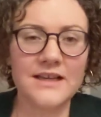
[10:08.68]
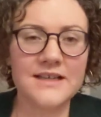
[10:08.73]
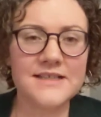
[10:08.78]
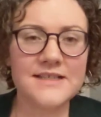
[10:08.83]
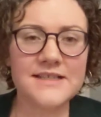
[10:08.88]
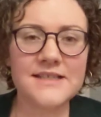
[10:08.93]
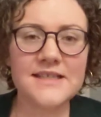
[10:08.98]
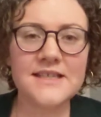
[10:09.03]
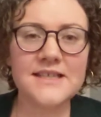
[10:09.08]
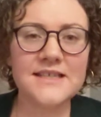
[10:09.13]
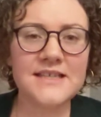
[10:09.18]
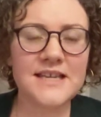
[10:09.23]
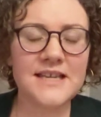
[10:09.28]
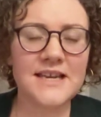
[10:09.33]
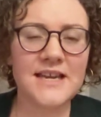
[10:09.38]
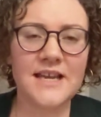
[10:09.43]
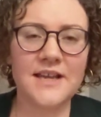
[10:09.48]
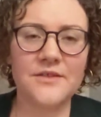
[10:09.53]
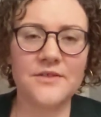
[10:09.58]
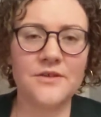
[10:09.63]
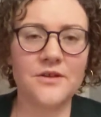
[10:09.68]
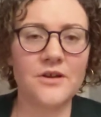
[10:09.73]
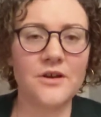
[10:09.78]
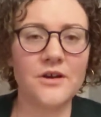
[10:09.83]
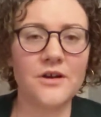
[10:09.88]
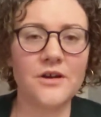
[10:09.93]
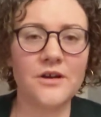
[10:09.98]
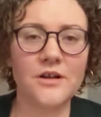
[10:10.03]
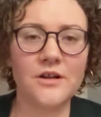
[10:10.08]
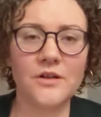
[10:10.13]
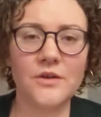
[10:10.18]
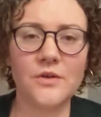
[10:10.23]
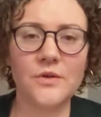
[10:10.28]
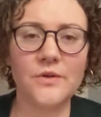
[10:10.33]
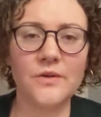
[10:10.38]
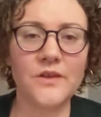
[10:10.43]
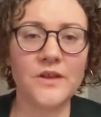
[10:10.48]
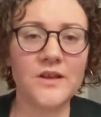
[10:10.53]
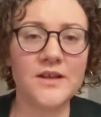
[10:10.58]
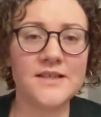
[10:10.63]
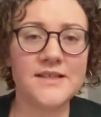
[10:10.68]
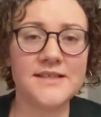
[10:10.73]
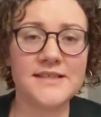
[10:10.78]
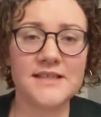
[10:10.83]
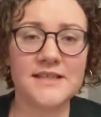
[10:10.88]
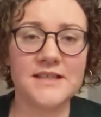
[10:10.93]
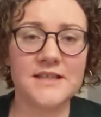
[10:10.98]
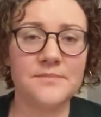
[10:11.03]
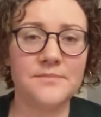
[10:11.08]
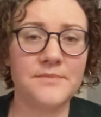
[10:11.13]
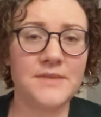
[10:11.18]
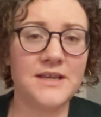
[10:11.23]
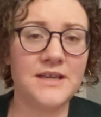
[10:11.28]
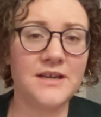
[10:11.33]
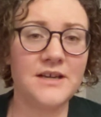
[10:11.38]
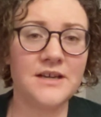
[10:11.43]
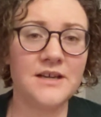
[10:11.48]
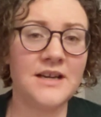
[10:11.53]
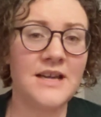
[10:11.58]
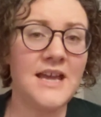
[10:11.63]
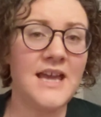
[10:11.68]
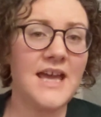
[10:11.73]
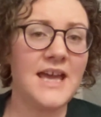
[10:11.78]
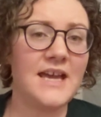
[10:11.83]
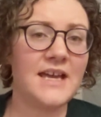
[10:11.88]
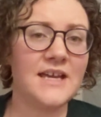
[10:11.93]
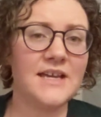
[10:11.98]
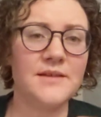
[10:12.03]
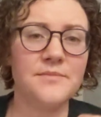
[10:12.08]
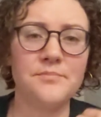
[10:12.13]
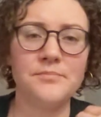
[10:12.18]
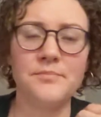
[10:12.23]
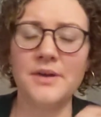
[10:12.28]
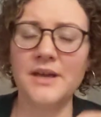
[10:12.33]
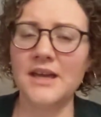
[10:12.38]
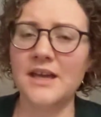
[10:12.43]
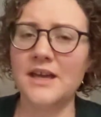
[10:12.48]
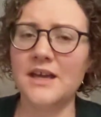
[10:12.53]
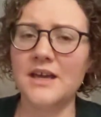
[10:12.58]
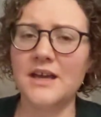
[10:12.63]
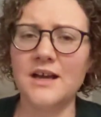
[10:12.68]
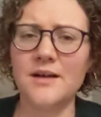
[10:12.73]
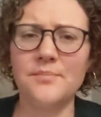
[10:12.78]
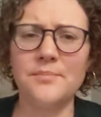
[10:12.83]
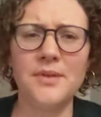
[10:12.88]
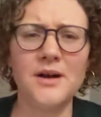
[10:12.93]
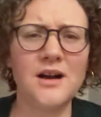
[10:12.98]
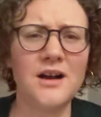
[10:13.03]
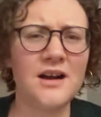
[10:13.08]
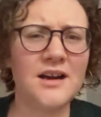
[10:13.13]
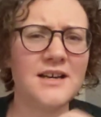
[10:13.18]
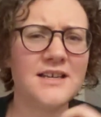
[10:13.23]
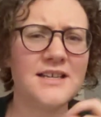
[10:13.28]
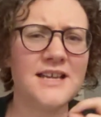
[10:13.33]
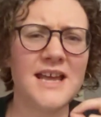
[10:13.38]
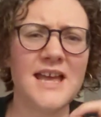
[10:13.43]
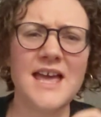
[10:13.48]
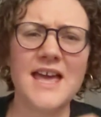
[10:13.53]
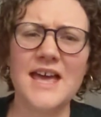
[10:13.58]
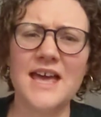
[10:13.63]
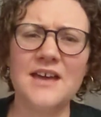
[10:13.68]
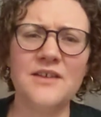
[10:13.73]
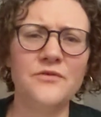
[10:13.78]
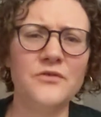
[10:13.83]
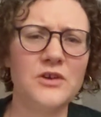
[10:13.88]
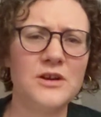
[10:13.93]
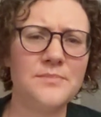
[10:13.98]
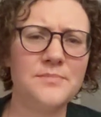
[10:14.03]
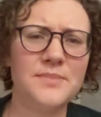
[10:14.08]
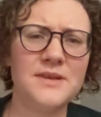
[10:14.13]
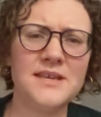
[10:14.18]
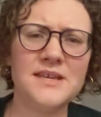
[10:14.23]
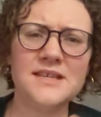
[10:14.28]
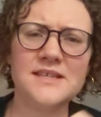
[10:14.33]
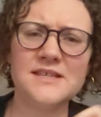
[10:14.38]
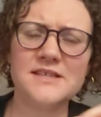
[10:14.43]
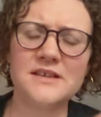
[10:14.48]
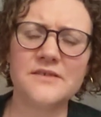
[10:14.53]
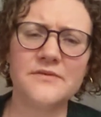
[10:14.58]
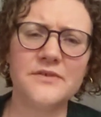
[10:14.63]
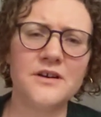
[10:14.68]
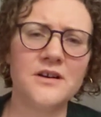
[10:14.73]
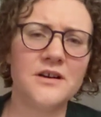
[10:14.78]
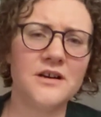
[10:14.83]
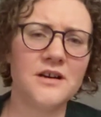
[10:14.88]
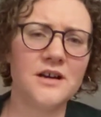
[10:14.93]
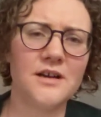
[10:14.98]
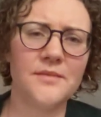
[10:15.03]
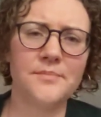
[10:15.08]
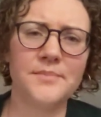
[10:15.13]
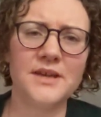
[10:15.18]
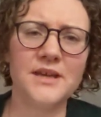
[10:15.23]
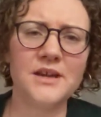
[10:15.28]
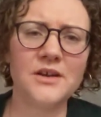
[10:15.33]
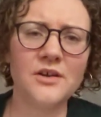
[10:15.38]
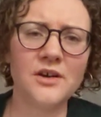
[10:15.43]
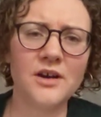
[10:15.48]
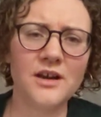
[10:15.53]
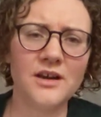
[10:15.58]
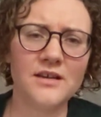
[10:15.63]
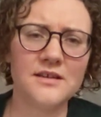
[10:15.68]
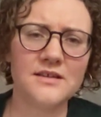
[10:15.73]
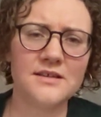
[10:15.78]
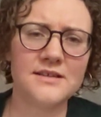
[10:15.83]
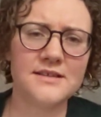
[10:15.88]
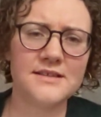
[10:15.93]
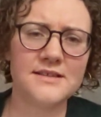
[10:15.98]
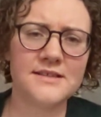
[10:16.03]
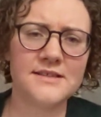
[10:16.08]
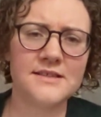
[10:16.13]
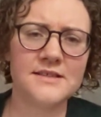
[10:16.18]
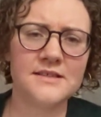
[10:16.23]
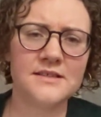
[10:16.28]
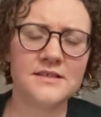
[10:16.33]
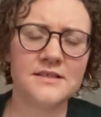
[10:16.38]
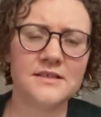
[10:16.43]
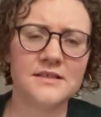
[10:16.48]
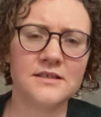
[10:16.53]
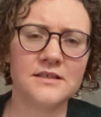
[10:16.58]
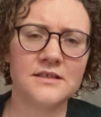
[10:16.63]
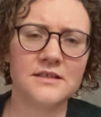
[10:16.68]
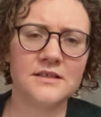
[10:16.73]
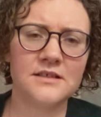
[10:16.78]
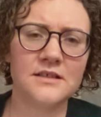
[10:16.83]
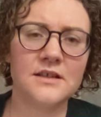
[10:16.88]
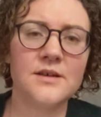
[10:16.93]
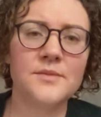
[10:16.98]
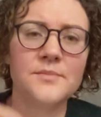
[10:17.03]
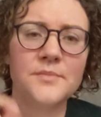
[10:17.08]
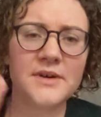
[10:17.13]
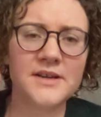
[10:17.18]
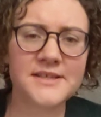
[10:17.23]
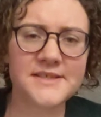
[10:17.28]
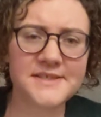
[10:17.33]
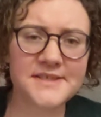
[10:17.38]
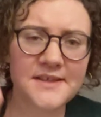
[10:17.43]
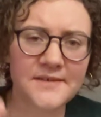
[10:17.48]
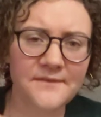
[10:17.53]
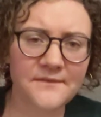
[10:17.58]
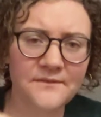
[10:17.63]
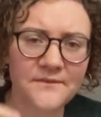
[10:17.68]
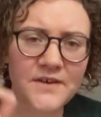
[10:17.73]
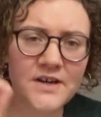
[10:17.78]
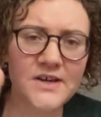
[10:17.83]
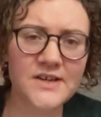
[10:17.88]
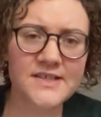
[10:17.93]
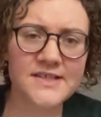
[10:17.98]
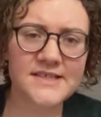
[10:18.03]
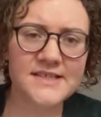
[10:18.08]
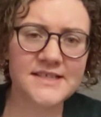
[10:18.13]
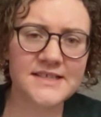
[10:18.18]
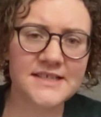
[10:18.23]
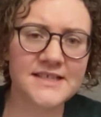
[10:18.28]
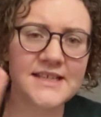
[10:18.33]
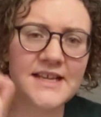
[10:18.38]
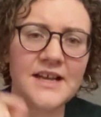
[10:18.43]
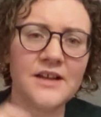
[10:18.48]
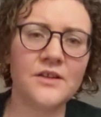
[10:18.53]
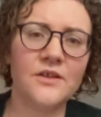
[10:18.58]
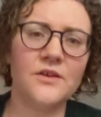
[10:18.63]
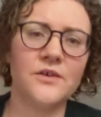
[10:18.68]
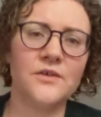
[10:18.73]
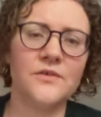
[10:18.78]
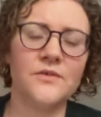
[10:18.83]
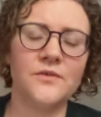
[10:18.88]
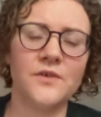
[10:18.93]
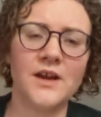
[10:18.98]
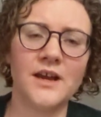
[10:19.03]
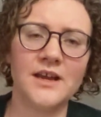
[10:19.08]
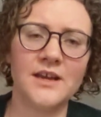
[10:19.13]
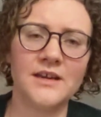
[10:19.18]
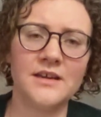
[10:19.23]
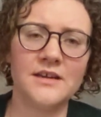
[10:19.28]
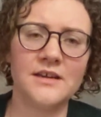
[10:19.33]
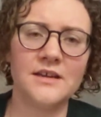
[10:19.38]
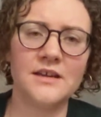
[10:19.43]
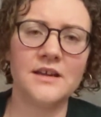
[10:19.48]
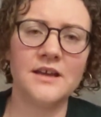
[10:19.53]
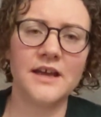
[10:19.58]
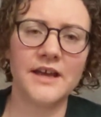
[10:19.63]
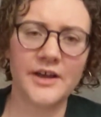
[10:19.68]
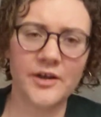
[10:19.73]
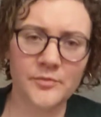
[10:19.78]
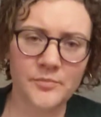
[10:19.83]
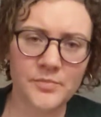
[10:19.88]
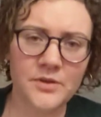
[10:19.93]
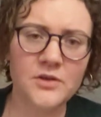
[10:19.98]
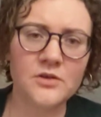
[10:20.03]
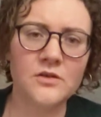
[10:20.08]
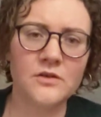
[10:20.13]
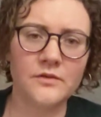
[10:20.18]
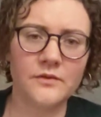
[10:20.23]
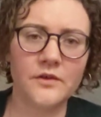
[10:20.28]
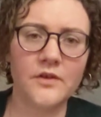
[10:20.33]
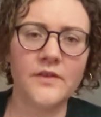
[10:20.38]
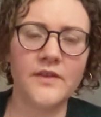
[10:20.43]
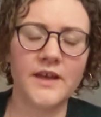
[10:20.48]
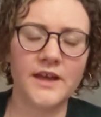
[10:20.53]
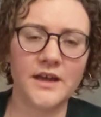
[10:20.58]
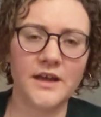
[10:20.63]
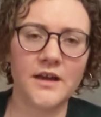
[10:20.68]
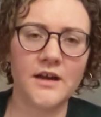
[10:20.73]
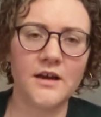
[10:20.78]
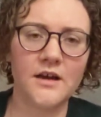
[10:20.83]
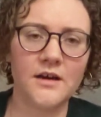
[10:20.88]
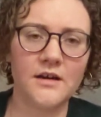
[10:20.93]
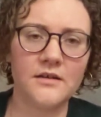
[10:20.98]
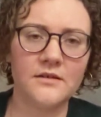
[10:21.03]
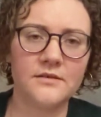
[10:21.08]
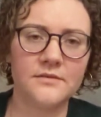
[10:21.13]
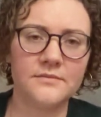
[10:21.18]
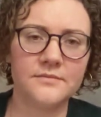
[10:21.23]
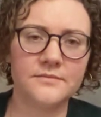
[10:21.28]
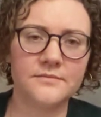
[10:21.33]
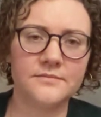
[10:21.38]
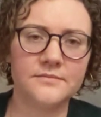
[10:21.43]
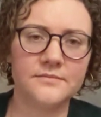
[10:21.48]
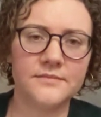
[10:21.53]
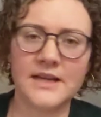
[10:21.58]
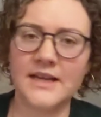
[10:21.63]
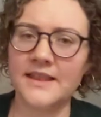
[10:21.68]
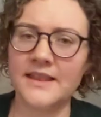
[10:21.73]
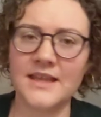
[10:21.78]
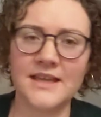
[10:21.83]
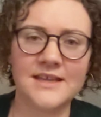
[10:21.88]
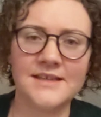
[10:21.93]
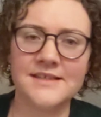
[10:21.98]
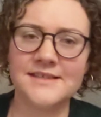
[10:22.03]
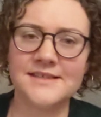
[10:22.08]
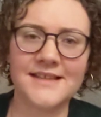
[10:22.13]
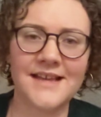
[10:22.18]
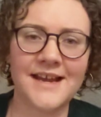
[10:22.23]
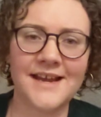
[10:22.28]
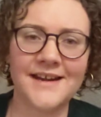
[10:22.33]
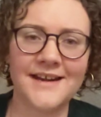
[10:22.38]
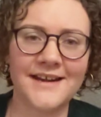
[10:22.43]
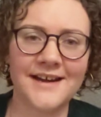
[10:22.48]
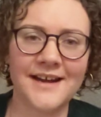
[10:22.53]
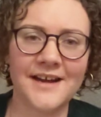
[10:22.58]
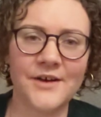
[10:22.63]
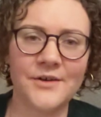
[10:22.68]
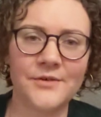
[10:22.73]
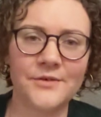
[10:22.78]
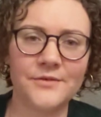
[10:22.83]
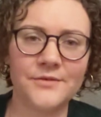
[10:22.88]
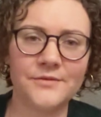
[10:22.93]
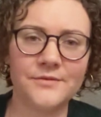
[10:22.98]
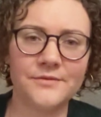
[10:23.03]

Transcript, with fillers: It's the teenage girl who looks in the mirror and can pick apart every piece of her appearance, but is the first to tell her friend how beautiful they are on the inside and out.